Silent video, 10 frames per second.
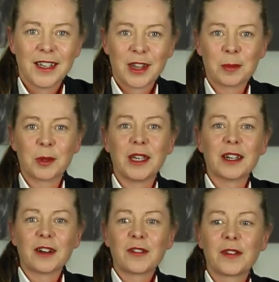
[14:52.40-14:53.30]
the money
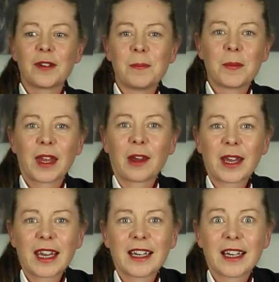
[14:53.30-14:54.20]
off.
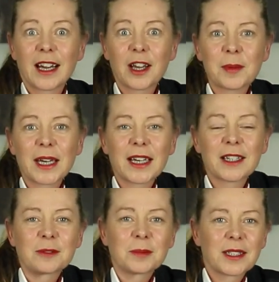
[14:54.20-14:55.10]
Okay, I hope that
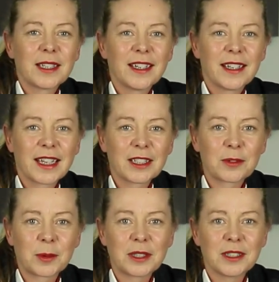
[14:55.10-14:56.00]
helped. Thanks for
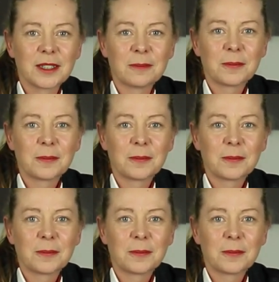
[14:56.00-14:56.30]
watching.